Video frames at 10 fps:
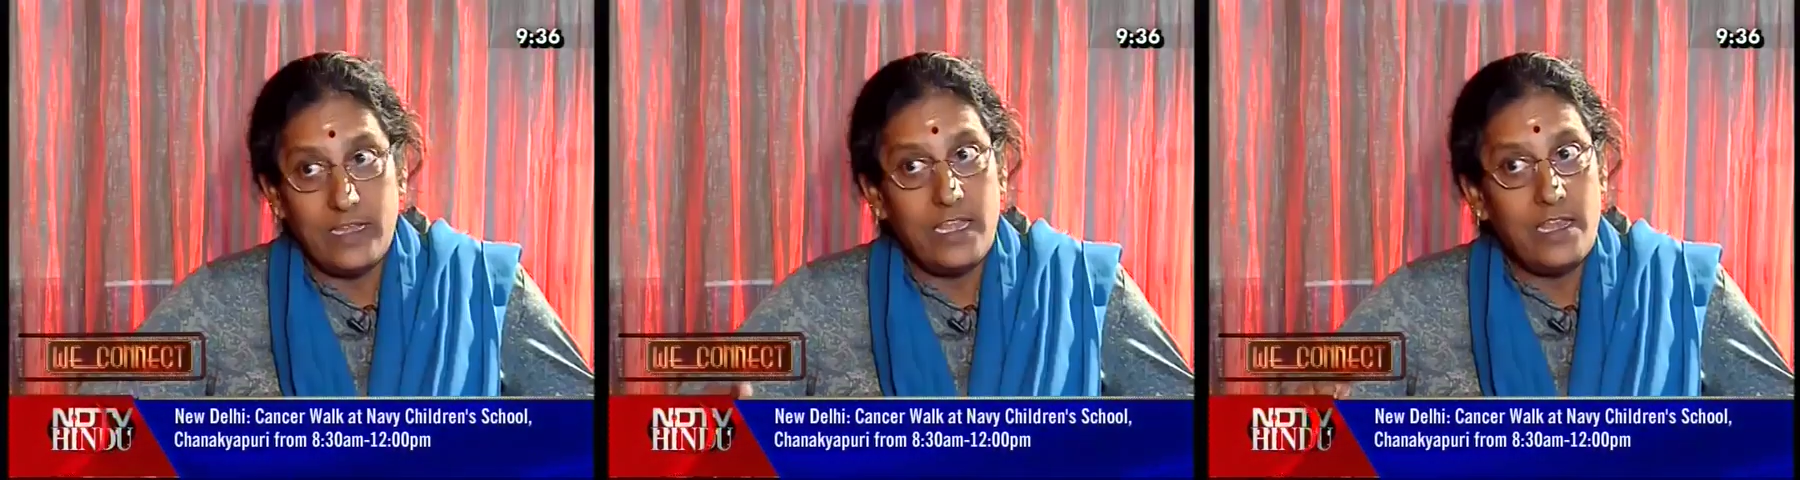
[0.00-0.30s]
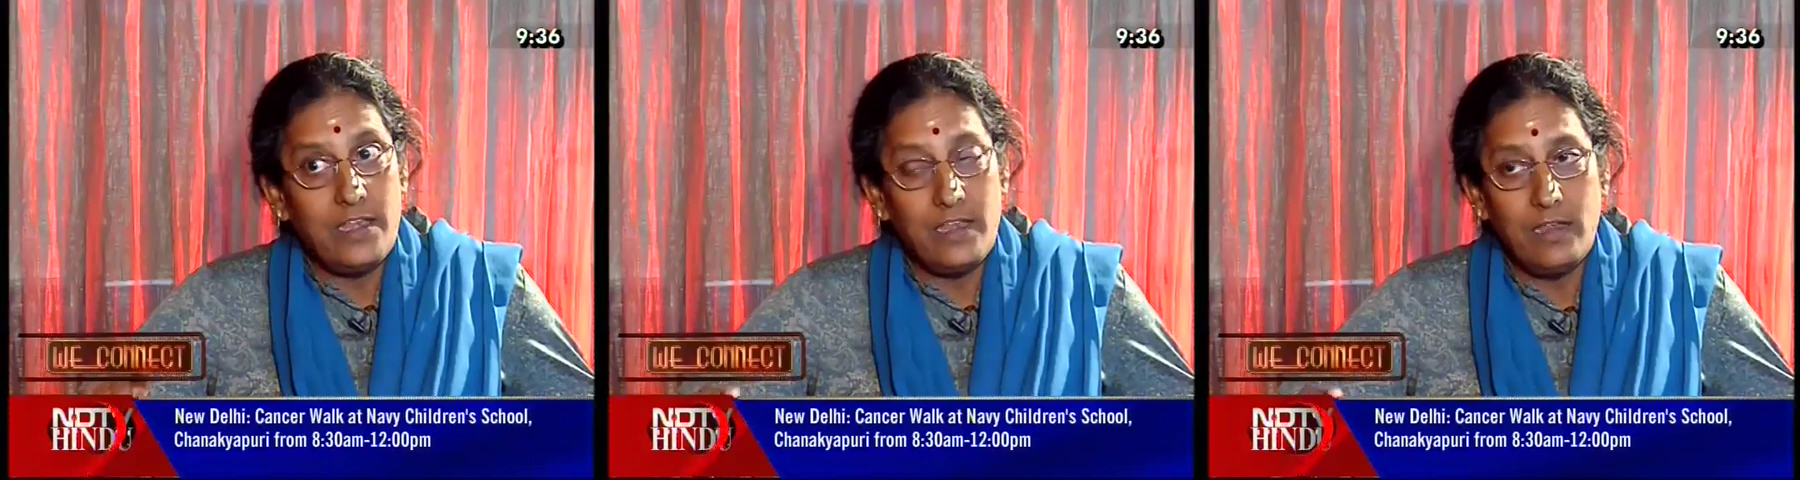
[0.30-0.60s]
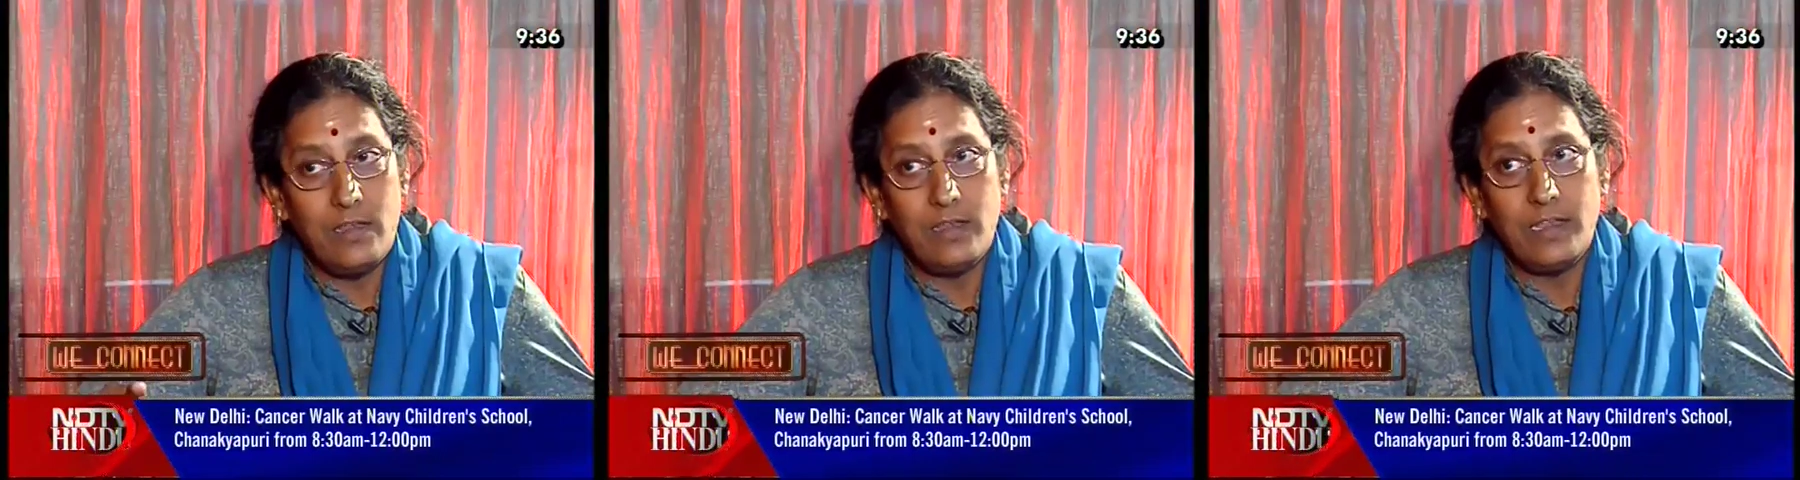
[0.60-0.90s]
And
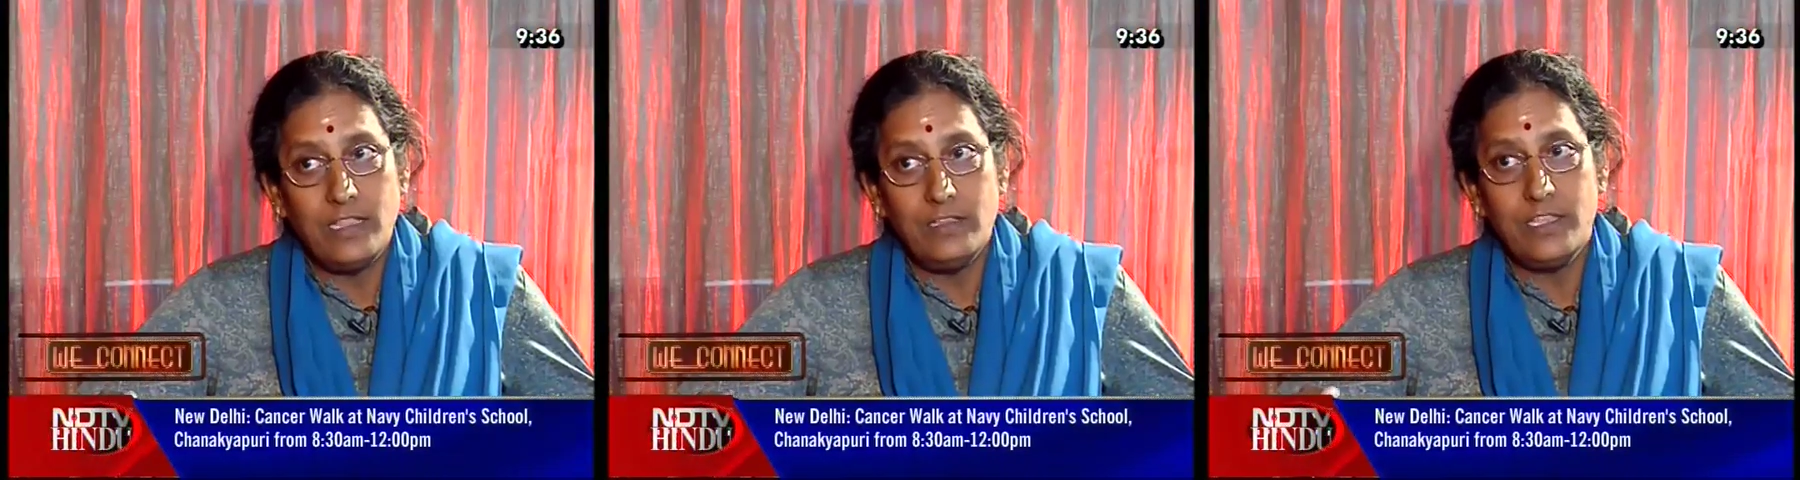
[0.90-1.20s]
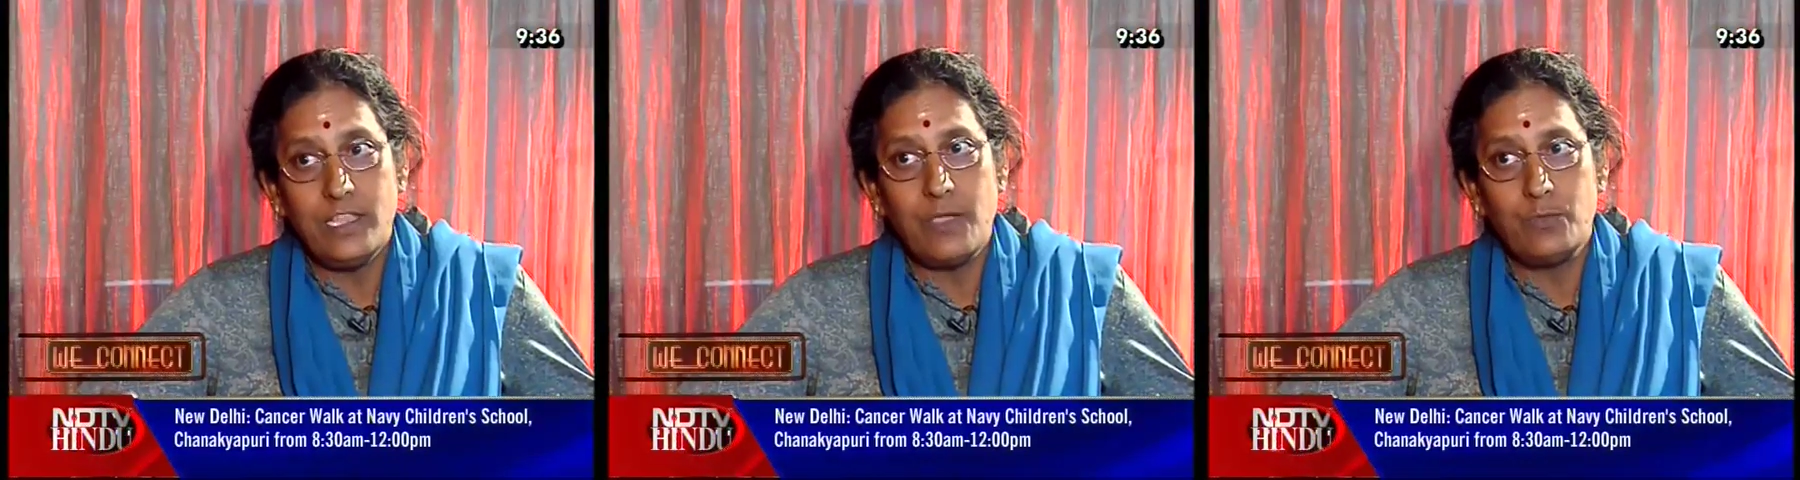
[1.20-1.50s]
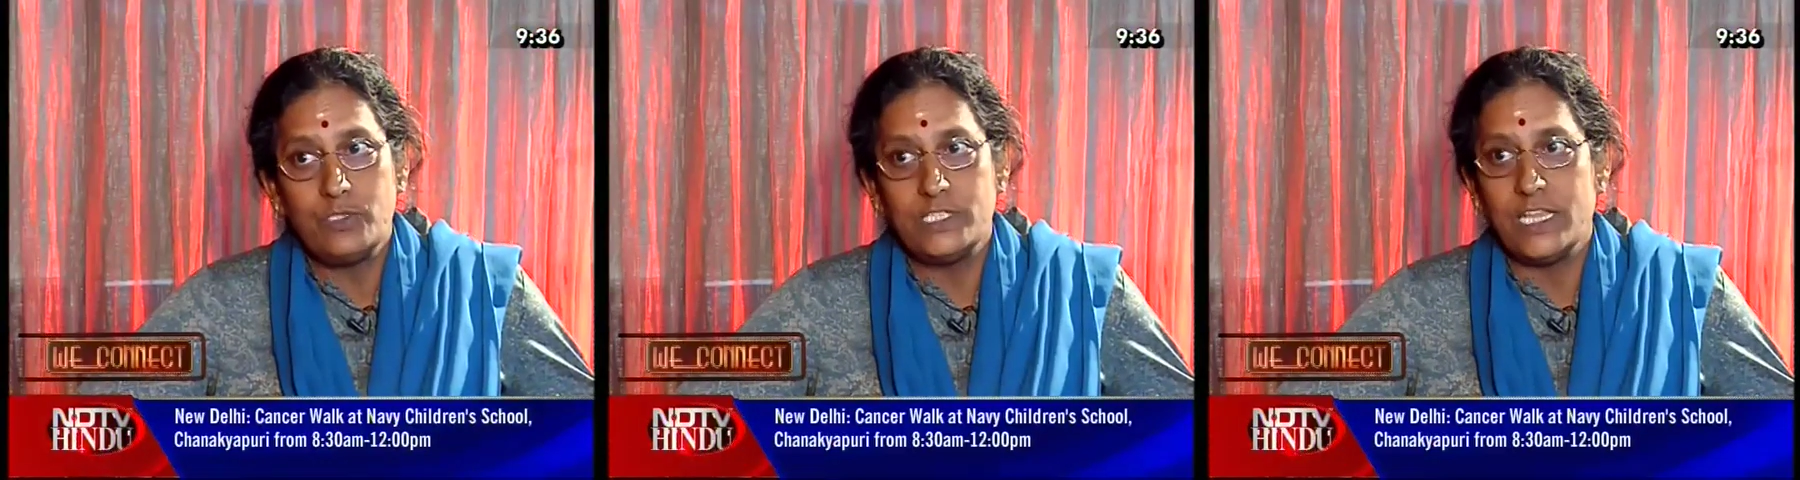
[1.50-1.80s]
another thing I
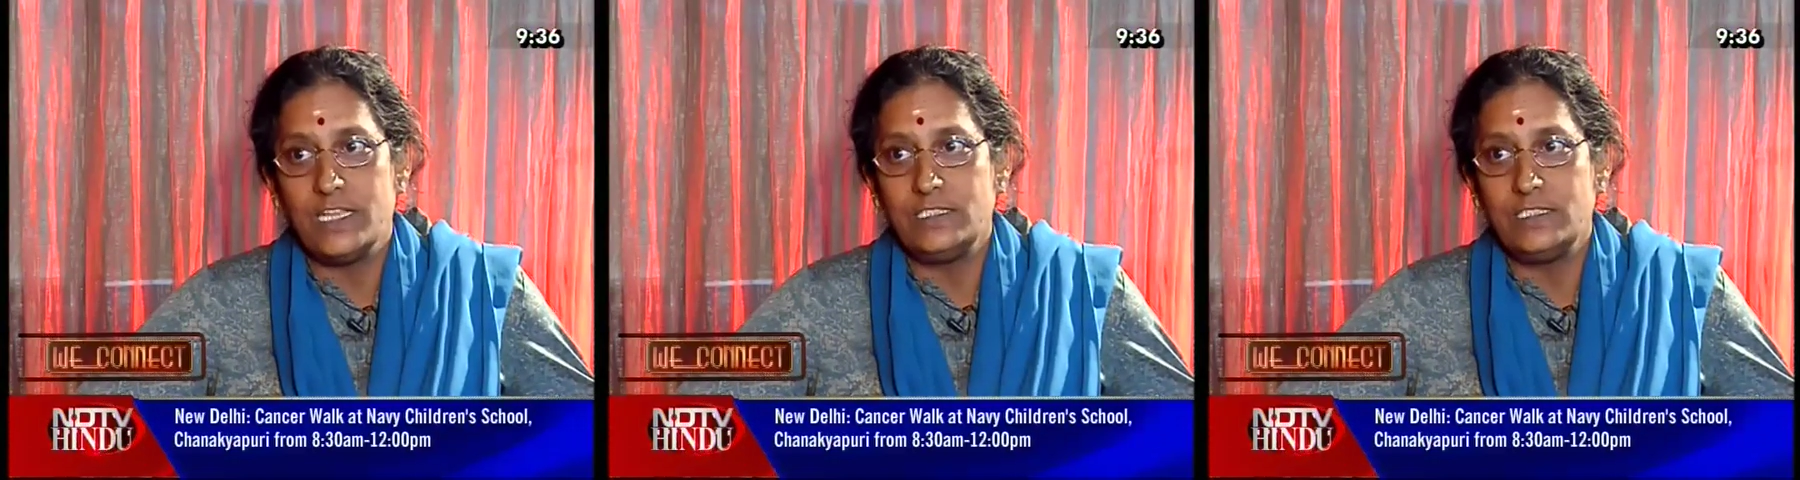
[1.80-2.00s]
would say